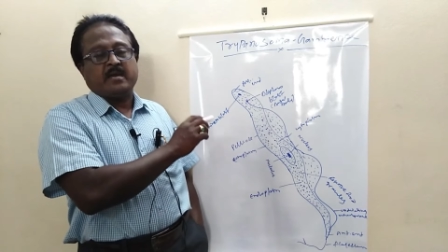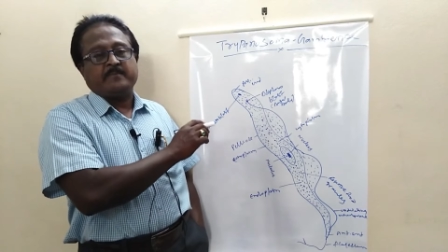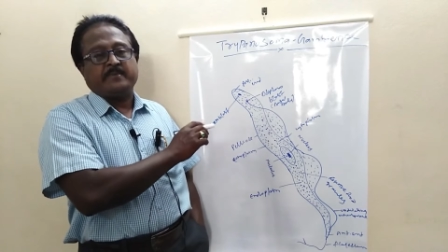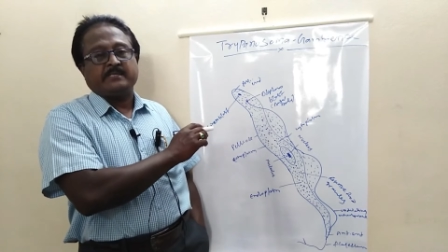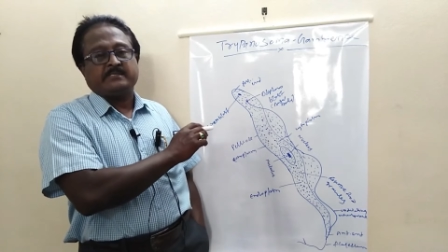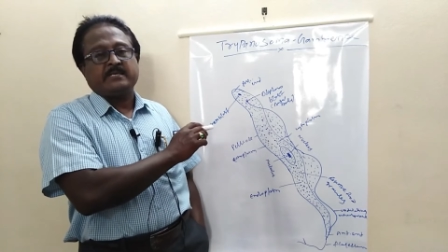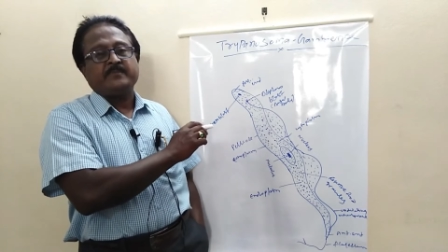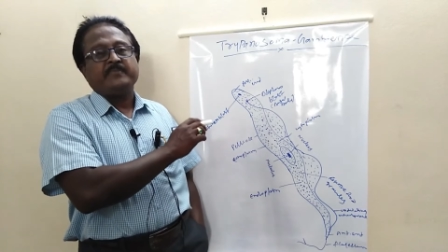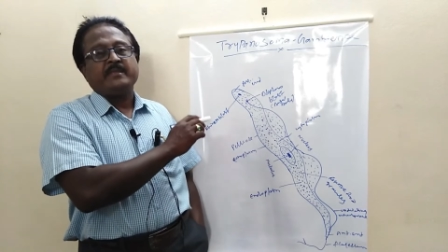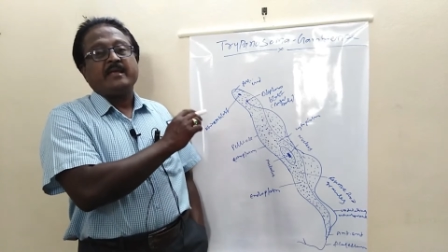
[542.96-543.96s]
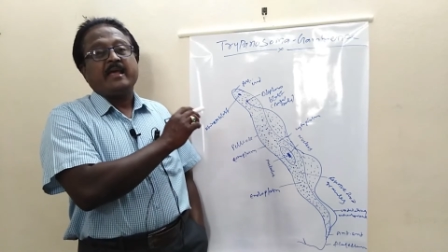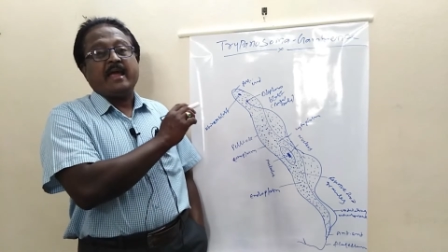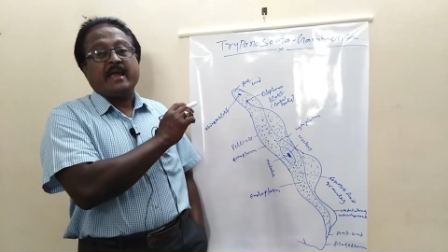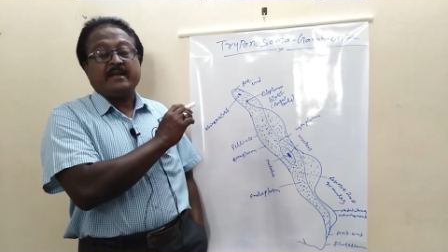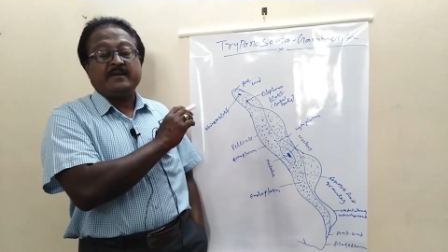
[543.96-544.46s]
gambiense,
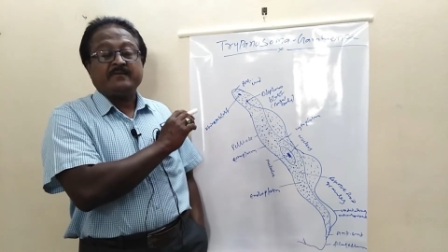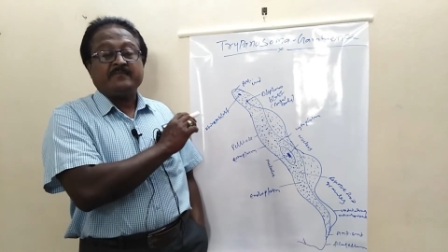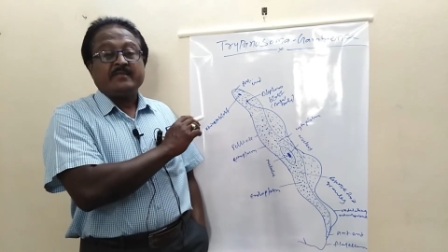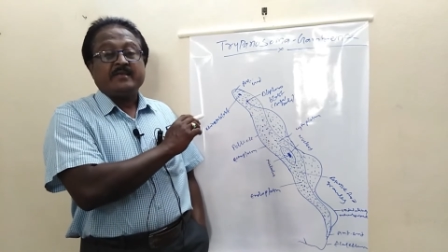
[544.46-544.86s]
and